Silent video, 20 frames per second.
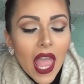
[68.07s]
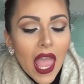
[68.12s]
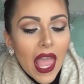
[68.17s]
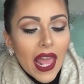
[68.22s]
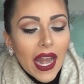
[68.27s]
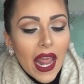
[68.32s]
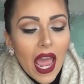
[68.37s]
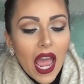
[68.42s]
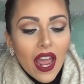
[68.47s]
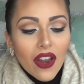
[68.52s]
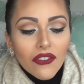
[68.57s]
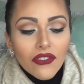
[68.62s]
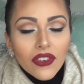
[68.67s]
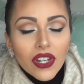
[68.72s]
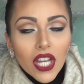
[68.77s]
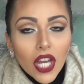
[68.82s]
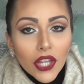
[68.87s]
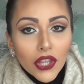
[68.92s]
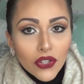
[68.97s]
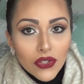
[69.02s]
and
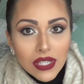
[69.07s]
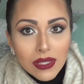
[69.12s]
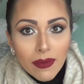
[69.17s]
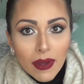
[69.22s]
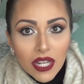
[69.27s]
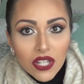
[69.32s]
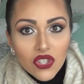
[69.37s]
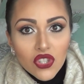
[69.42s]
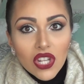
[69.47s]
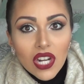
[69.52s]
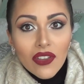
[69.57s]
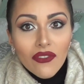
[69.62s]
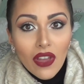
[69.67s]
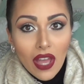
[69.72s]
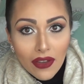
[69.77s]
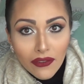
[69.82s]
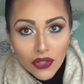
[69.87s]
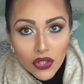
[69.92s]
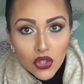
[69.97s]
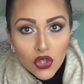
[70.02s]
every other sponge that I've
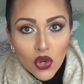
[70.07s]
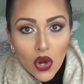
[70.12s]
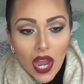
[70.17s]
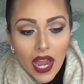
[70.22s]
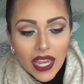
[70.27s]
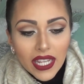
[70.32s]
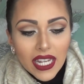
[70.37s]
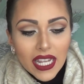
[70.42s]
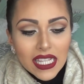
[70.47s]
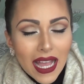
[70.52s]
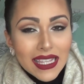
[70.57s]
ever tried